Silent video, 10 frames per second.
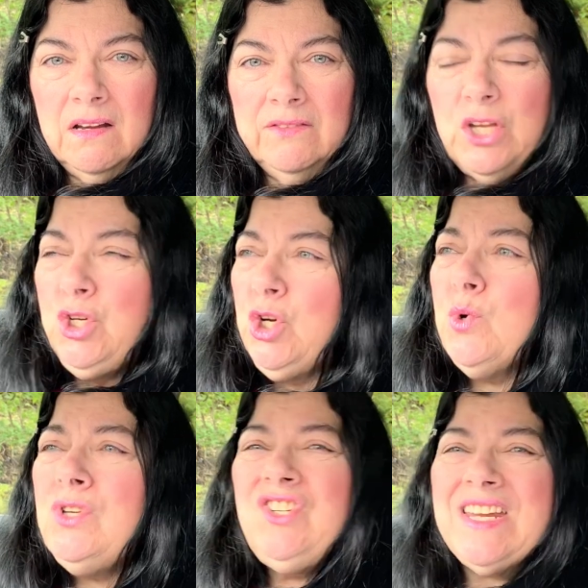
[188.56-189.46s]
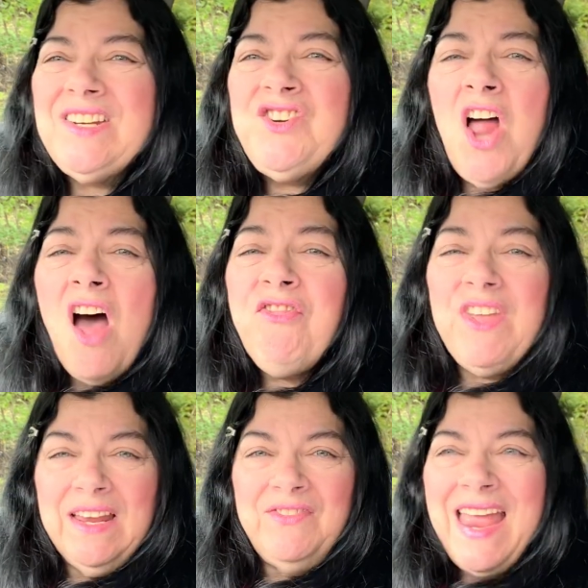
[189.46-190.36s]
The Jews did
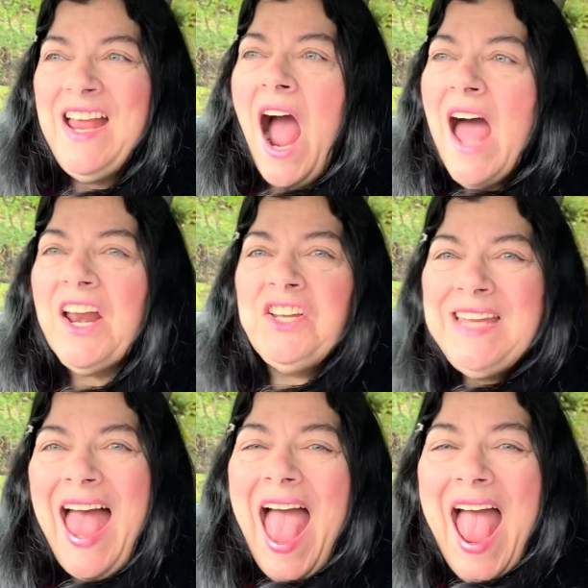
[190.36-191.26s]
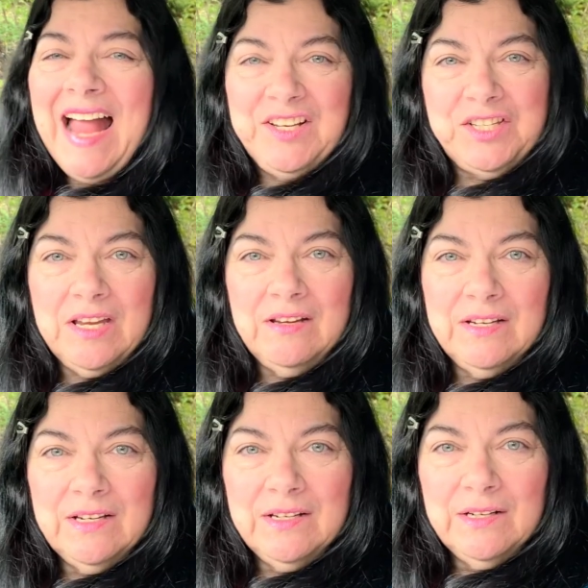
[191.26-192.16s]
nothing. They got attacked
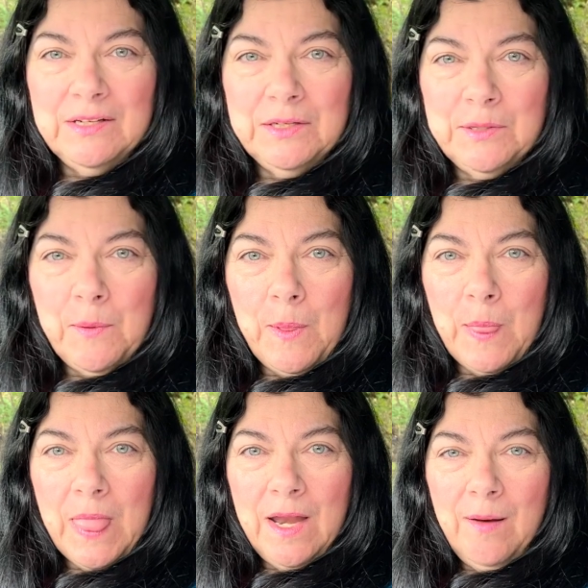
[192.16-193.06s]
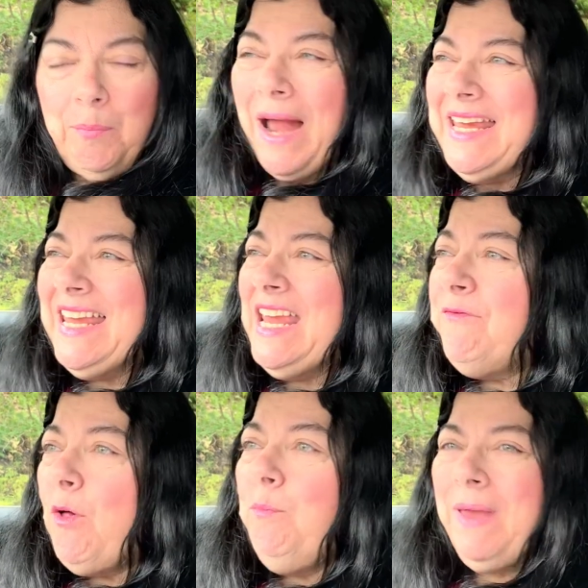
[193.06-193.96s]
by
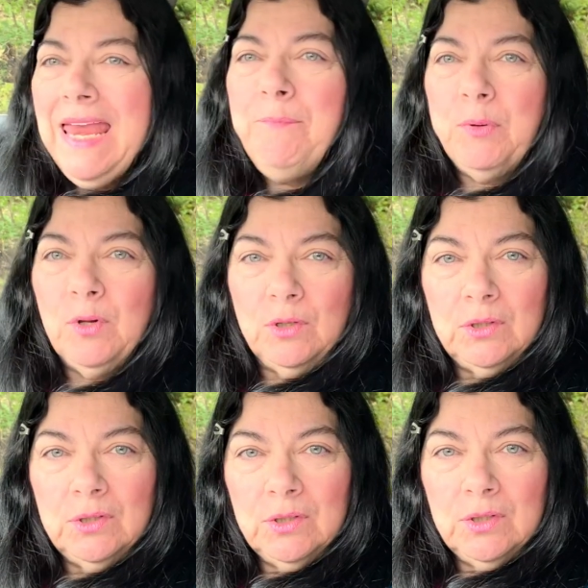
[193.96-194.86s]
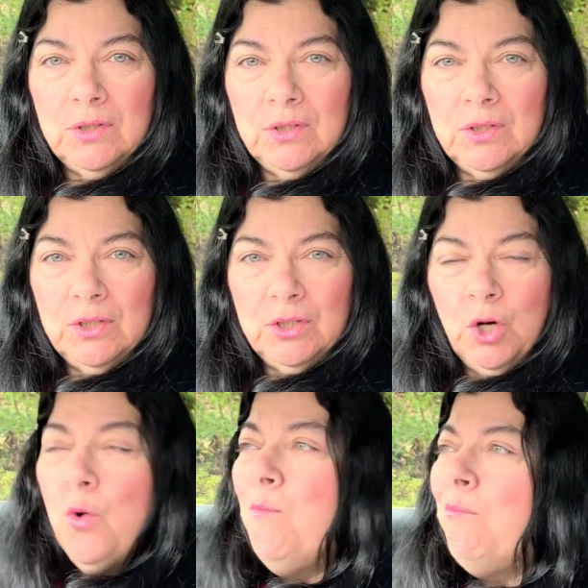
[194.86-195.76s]
evil people
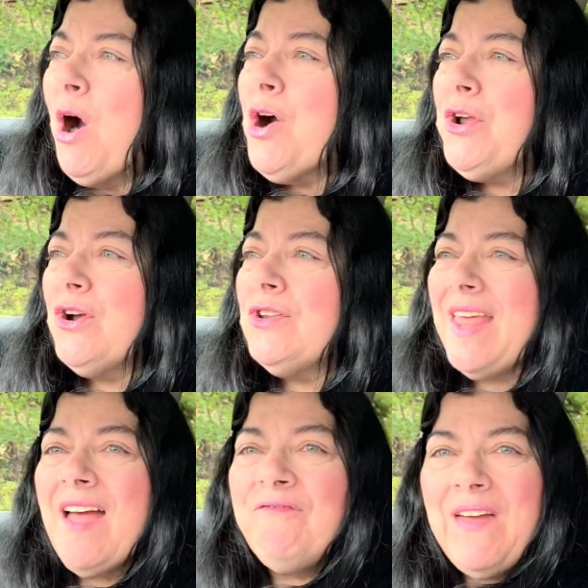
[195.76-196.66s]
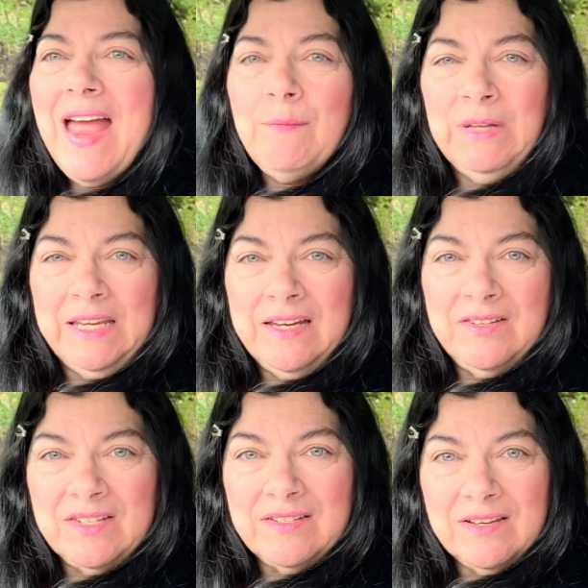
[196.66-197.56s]
who murdered their
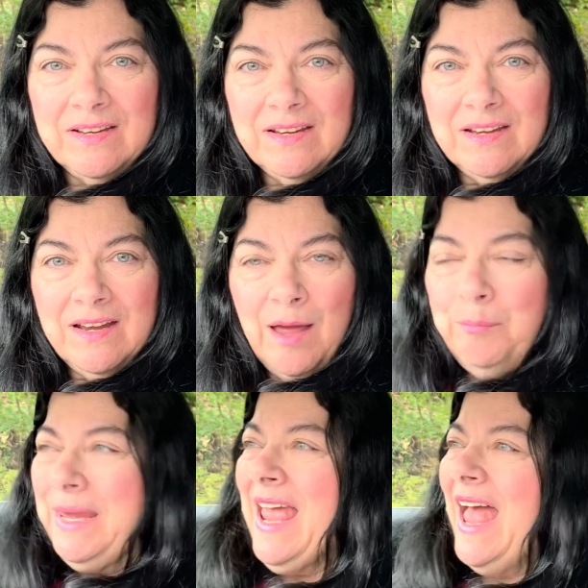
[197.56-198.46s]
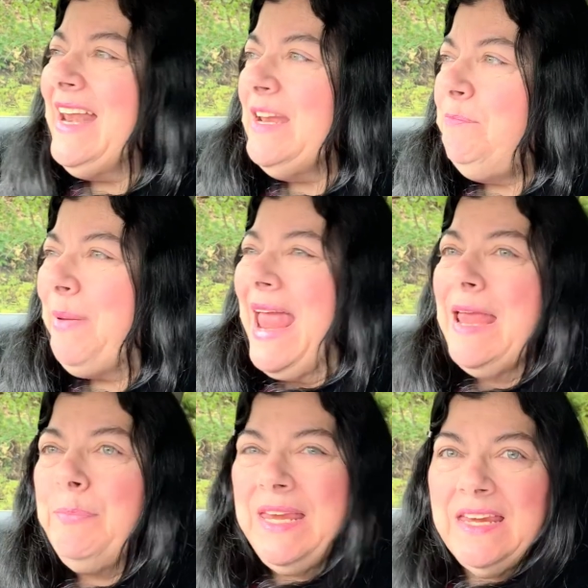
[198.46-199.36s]
families, beheaded
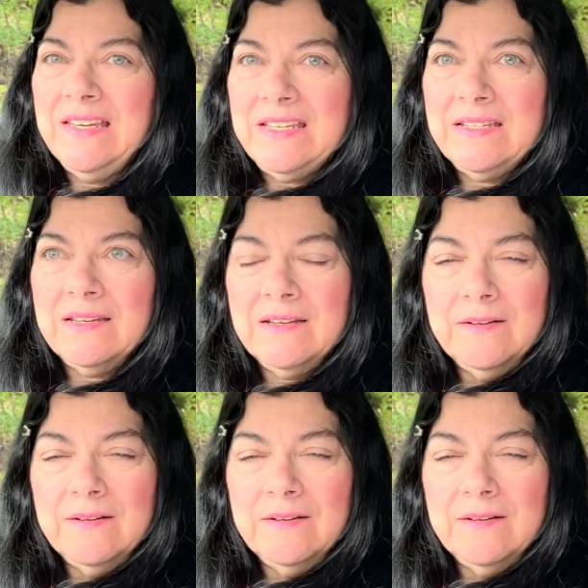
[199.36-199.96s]
babies.